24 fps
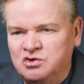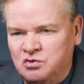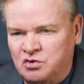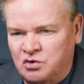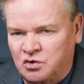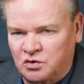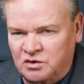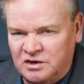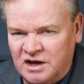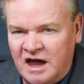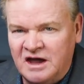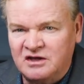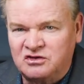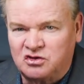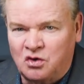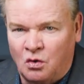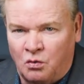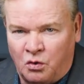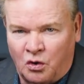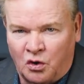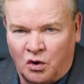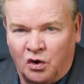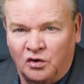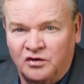create the
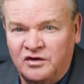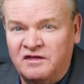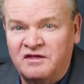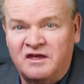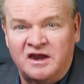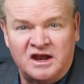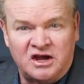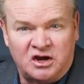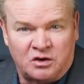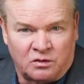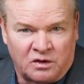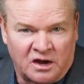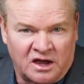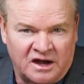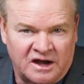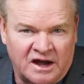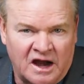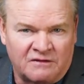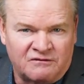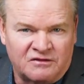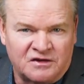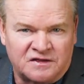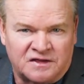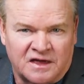world, and then he created
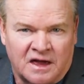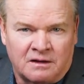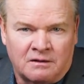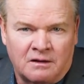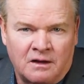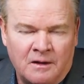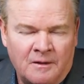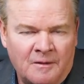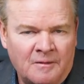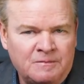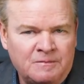everything.